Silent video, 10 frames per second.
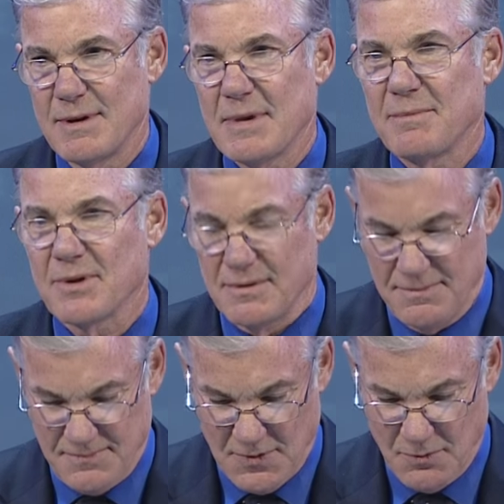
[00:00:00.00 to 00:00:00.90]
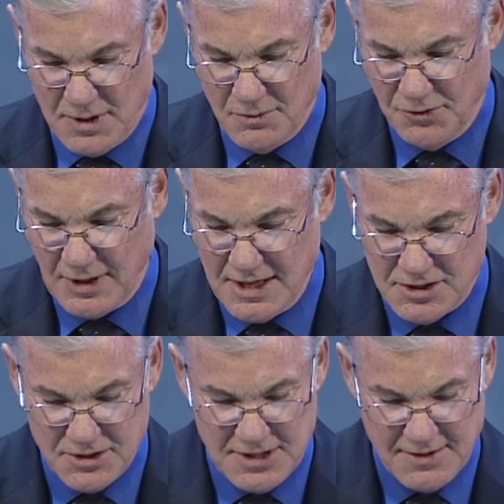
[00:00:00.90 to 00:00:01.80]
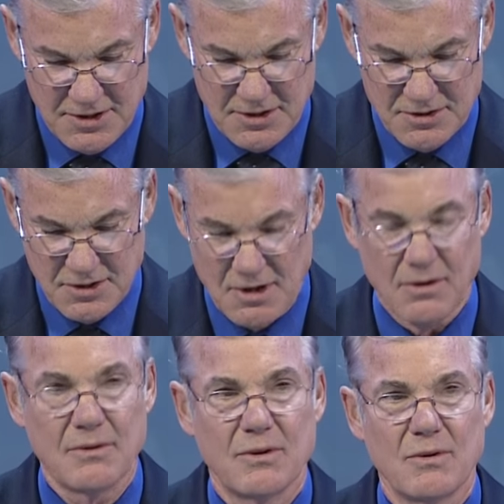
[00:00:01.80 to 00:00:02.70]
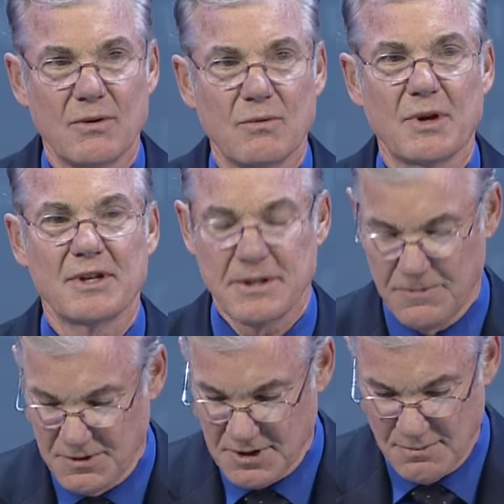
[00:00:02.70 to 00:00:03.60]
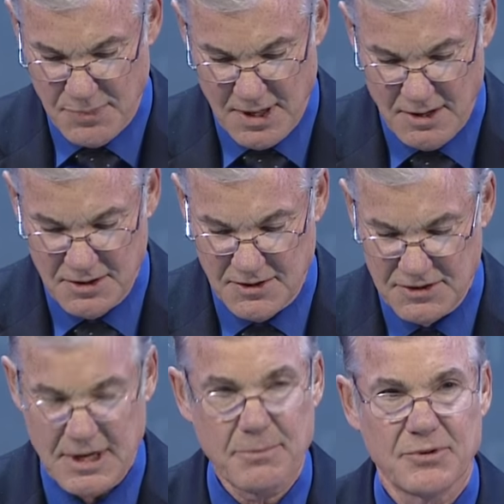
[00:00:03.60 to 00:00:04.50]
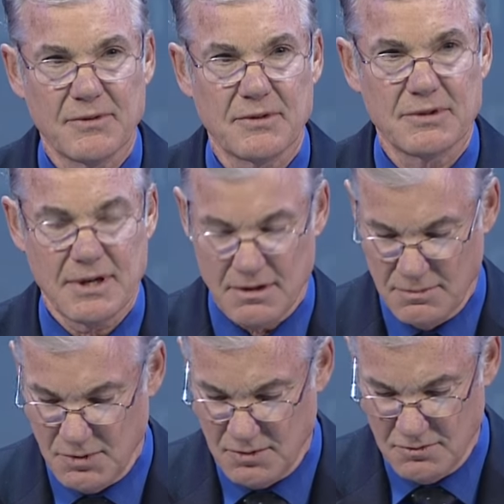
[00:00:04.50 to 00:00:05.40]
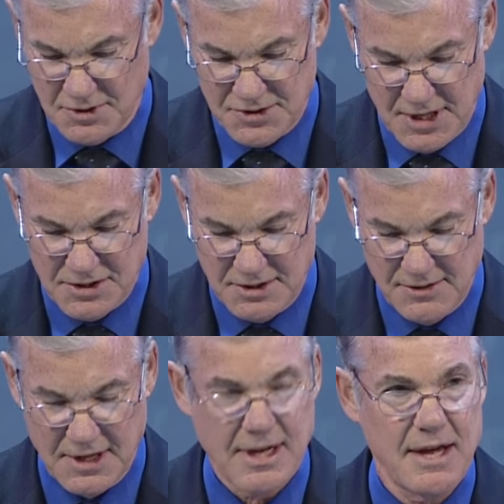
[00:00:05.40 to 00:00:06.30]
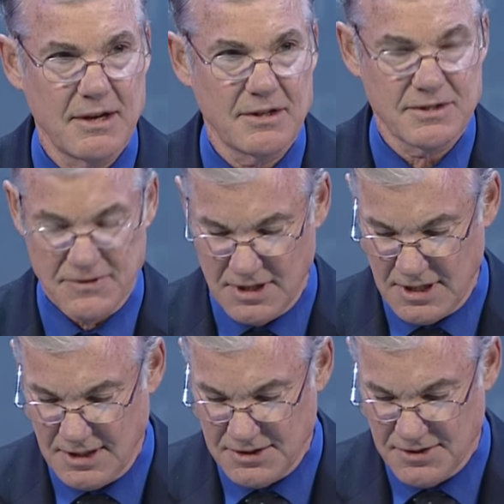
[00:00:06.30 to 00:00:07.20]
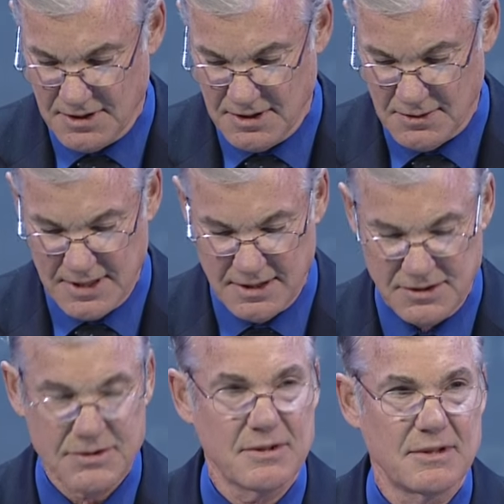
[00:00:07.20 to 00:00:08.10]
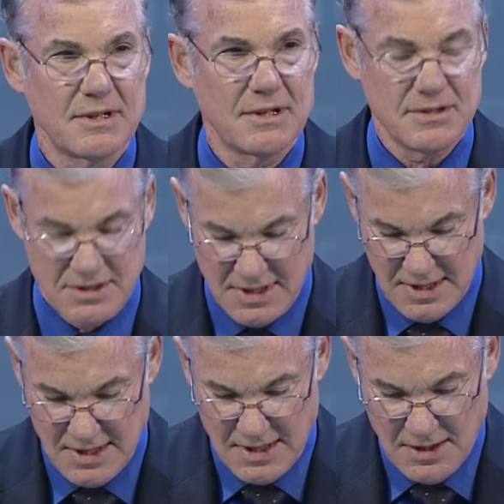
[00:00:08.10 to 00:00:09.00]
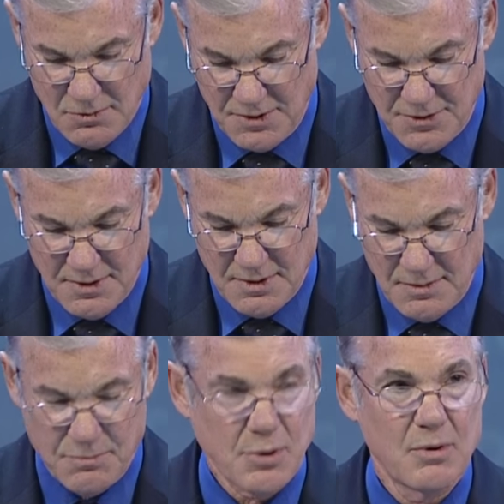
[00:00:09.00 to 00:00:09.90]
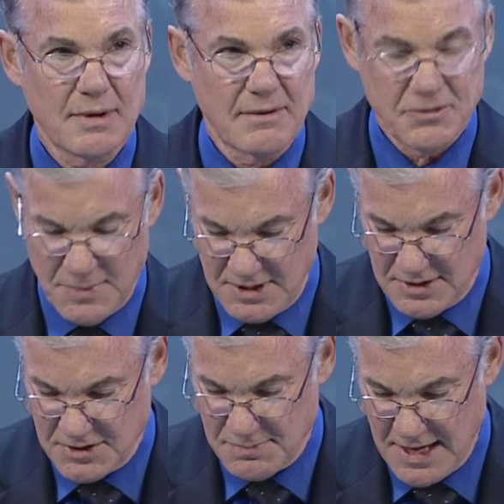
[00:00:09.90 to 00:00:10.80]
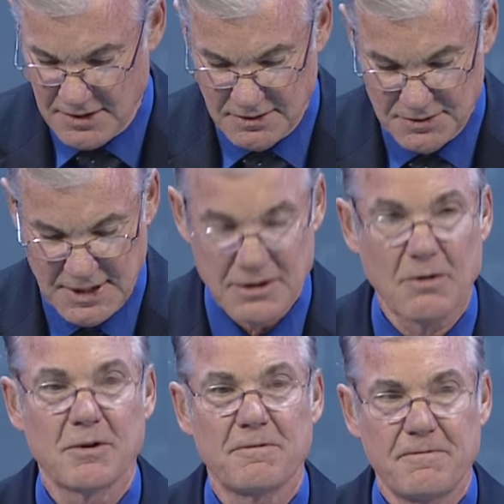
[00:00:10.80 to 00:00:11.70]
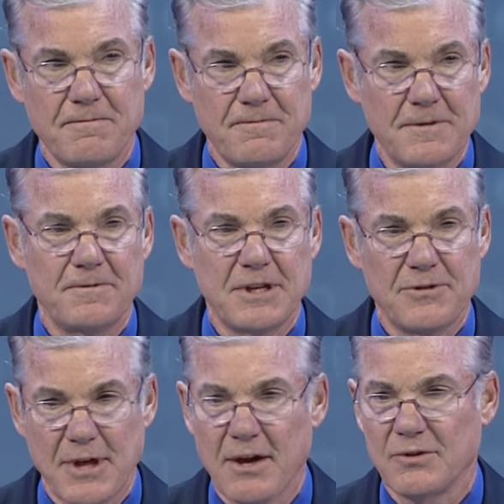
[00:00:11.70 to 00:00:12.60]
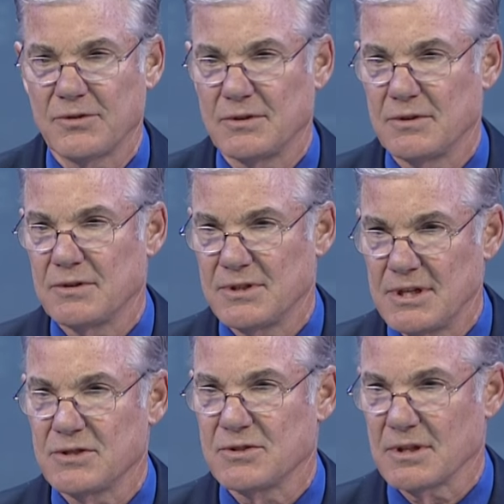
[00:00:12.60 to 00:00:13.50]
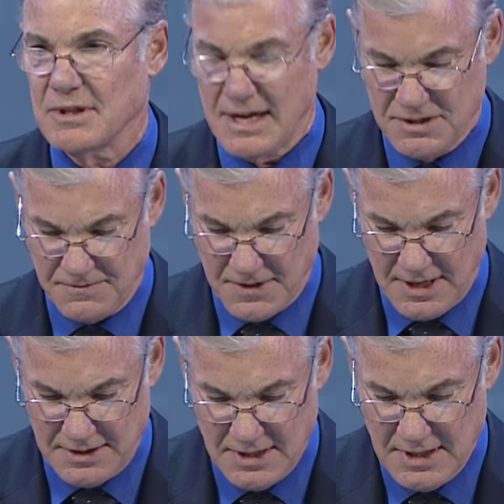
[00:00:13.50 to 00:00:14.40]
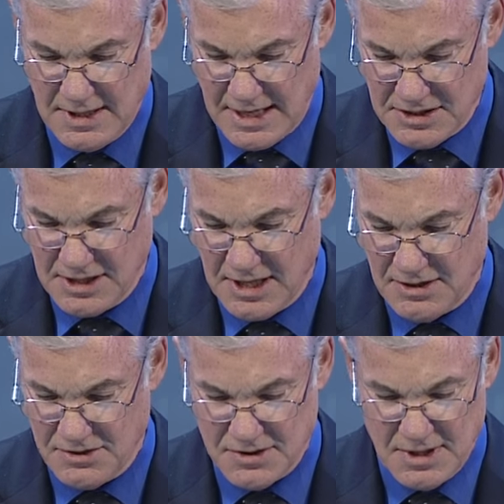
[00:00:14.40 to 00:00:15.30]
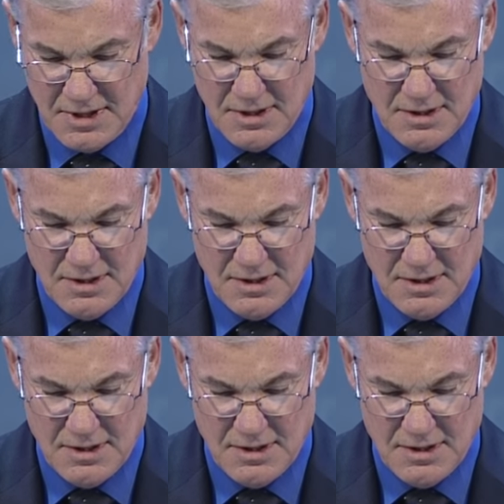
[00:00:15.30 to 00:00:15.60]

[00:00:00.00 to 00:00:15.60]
Remember what it was like just 7 years ago. What a difference compared to the depths of the terrible recession and the chaos of the cuts, the great uncertainties, with programs being dismantled and over 50,000 teachers and classified educators